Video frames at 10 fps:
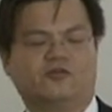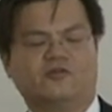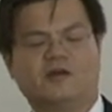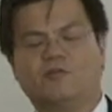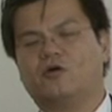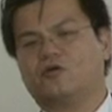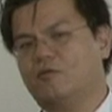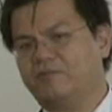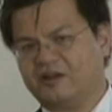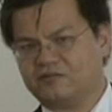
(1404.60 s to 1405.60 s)
So those are
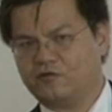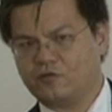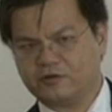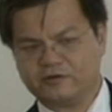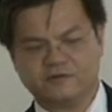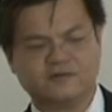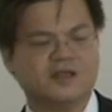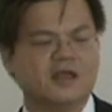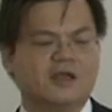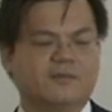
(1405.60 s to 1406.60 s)
more complex
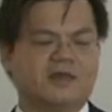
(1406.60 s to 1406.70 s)
formulas.